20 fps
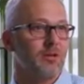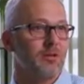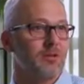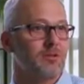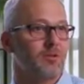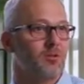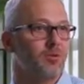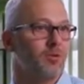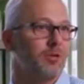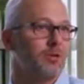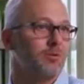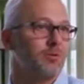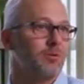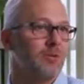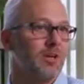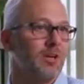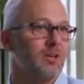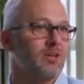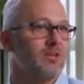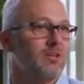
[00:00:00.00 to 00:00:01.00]
So
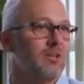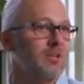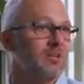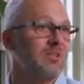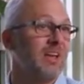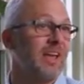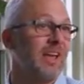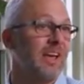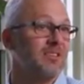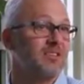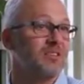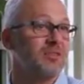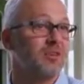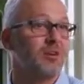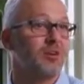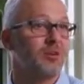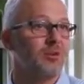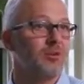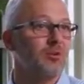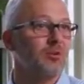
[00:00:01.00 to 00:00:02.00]
transportation is, as the
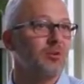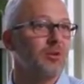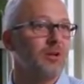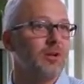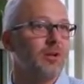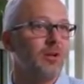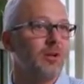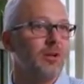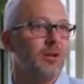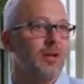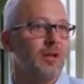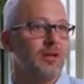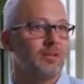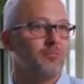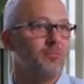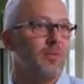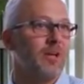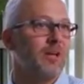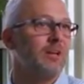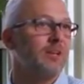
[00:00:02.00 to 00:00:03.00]
glue,
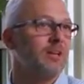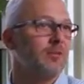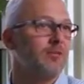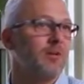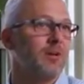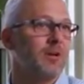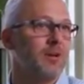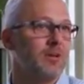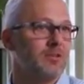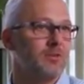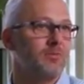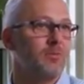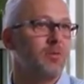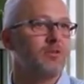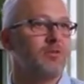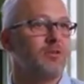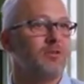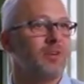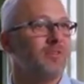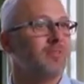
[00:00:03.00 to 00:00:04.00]
has many different
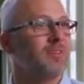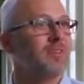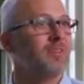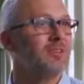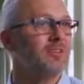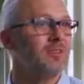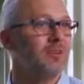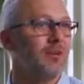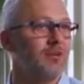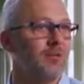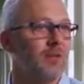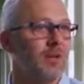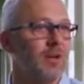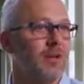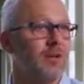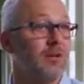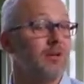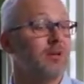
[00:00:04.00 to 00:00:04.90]
customers, and you have to consider that.